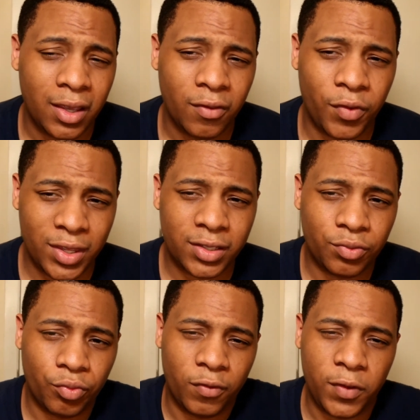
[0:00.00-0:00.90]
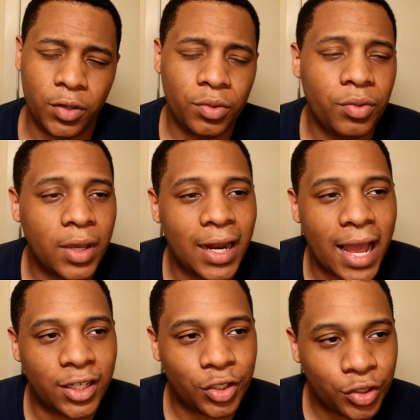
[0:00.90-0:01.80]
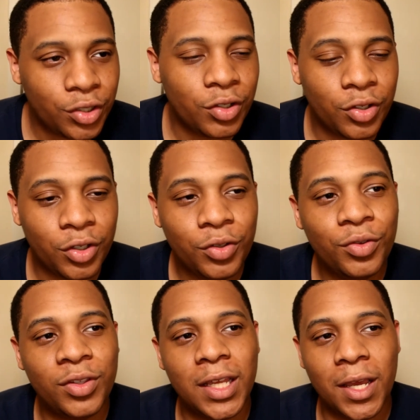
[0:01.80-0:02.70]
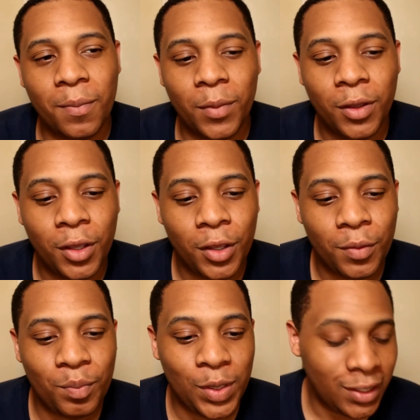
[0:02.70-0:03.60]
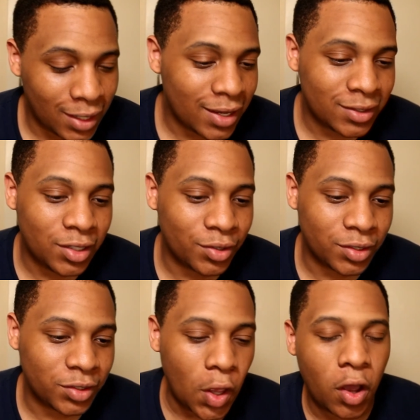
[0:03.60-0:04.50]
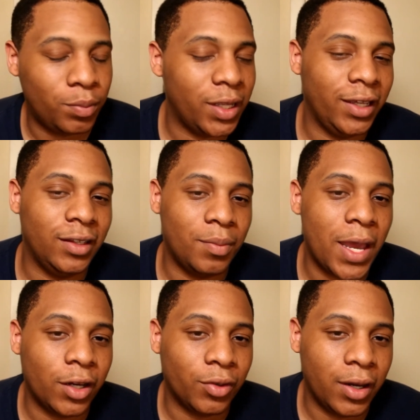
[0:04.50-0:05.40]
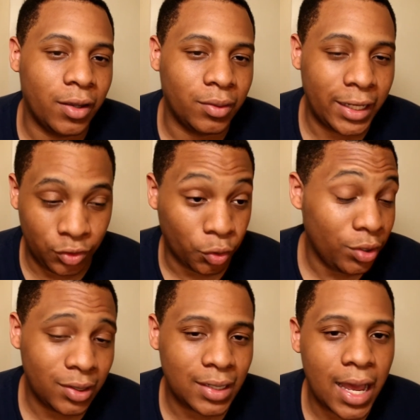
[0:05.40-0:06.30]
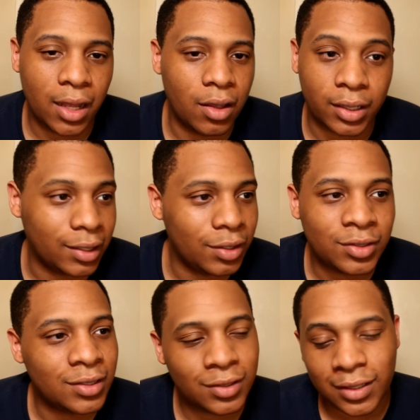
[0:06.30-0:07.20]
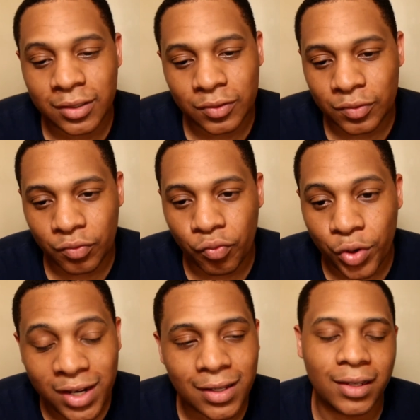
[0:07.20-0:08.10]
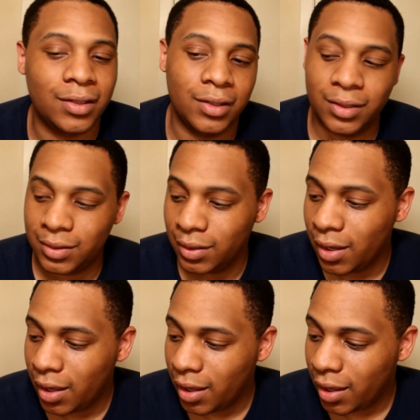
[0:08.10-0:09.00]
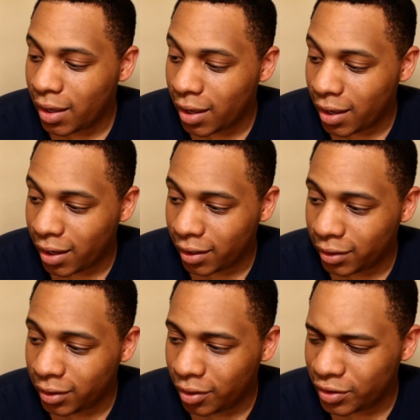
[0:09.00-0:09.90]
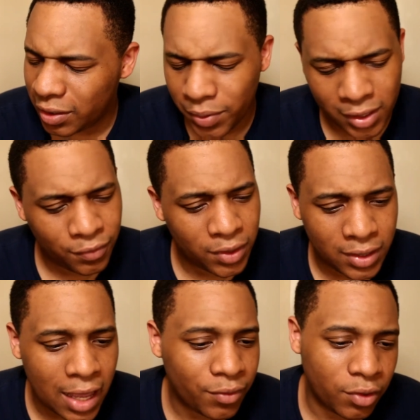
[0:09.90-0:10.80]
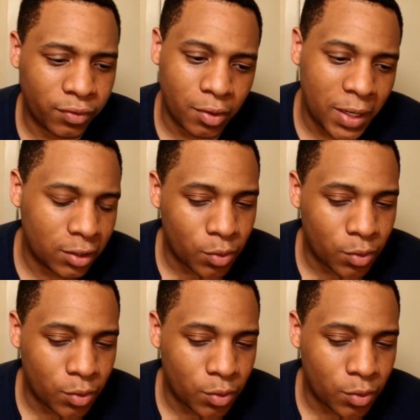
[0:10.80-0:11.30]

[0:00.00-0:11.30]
for this review, and I couldn't use them because there's a song playing in the background, like during the dialogue. Like, it's ridiculous. Sympathy for the Devil for Amanda